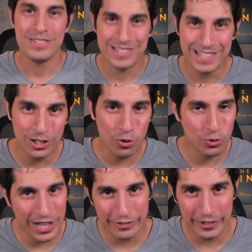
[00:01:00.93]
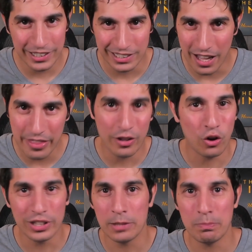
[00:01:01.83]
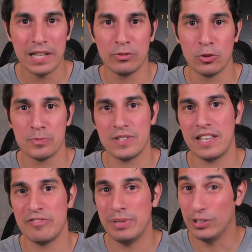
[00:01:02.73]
Zillow, Redfin, and other online platforms have been